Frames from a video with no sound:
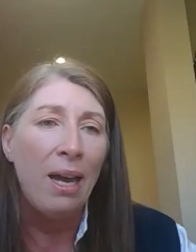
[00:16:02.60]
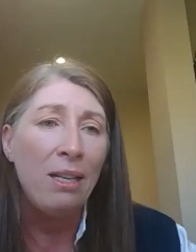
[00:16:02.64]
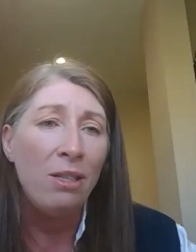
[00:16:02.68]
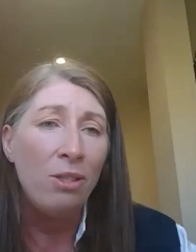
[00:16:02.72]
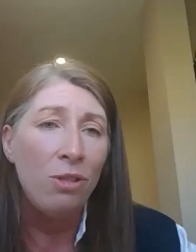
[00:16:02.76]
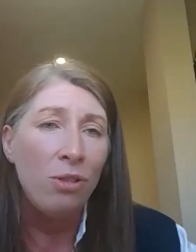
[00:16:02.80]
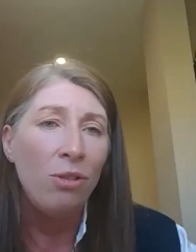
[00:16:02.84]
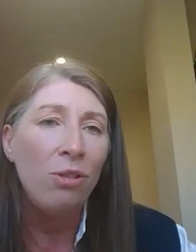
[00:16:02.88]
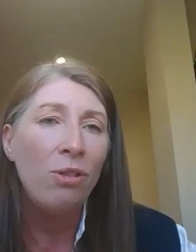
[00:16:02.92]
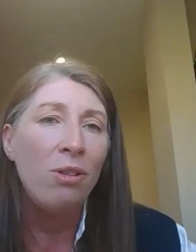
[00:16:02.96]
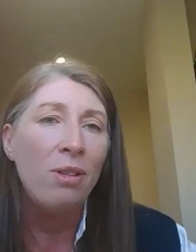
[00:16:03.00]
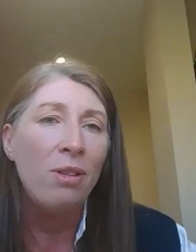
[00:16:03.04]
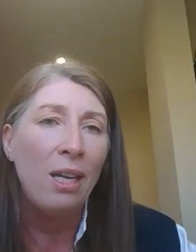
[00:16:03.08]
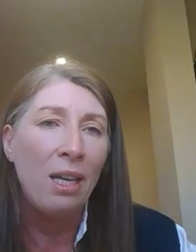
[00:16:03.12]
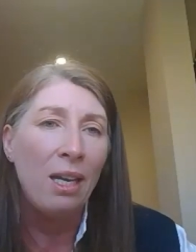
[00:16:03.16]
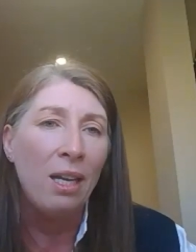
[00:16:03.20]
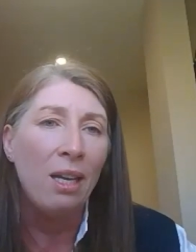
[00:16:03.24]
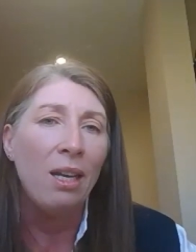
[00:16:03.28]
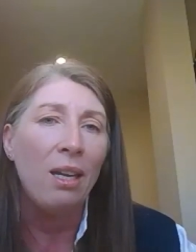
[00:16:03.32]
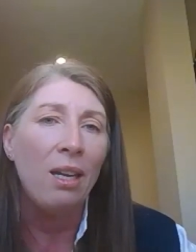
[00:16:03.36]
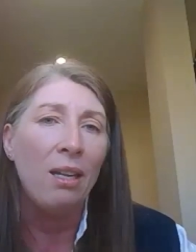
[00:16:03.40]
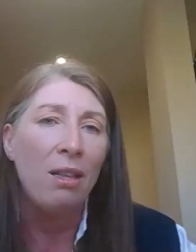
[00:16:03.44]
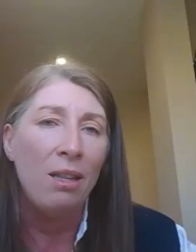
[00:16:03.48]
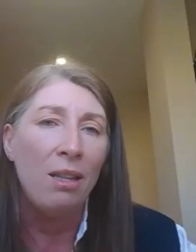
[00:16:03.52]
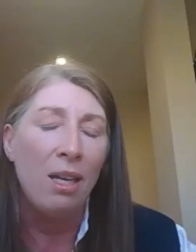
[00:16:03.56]
I do
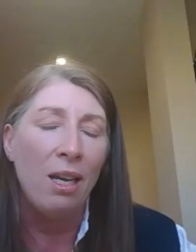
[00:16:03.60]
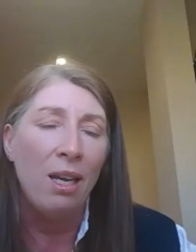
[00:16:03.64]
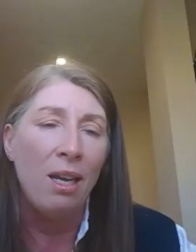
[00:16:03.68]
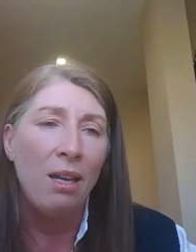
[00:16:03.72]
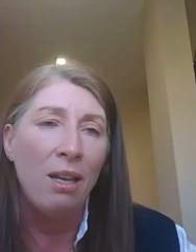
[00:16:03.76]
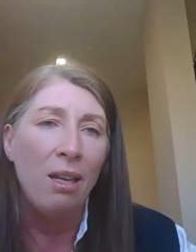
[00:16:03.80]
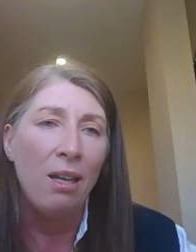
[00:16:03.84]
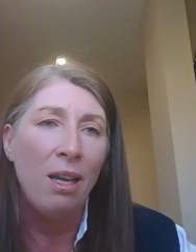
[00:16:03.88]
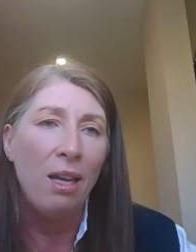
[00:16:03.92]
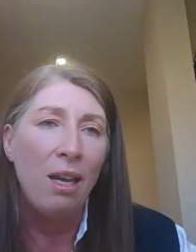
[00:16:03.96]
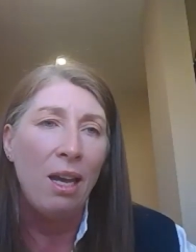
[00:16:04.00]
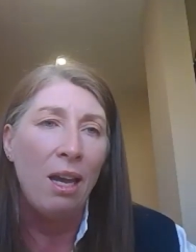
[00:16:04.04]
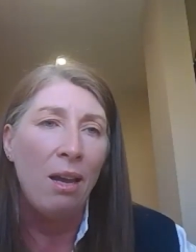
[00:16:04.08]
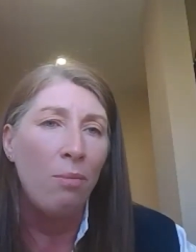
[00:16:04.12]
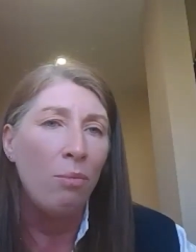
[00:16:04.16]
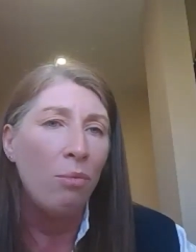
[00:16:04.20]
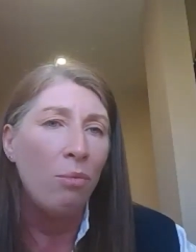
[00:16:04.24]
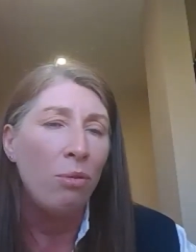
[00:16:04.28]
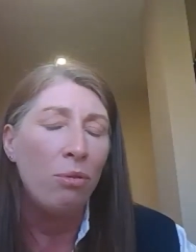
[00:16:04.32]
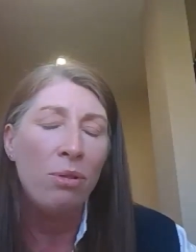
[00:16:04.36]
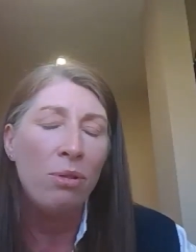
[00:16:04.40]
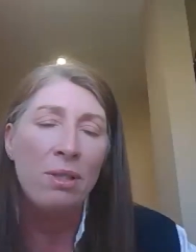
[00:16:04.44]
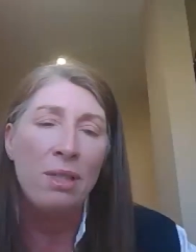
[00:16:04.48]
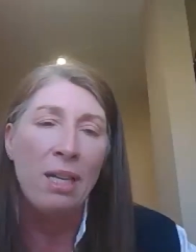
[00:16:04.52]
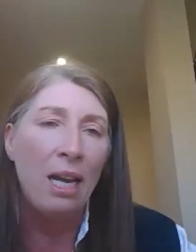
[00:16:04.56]
think that it
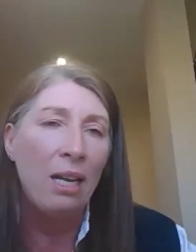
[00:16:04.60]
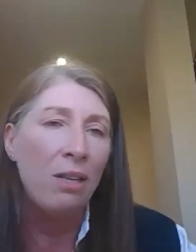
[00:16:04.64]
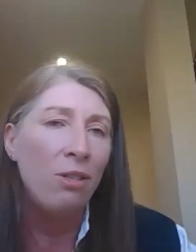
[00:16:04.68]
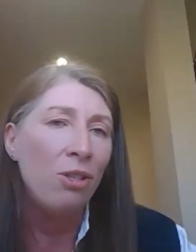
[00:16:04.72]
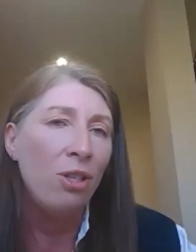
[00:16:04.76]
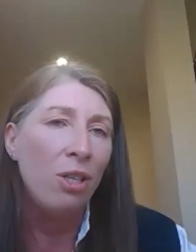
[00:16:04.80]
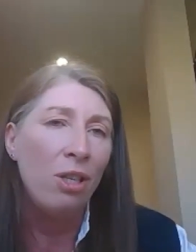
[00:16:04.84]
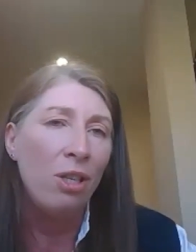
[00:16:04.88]
will stand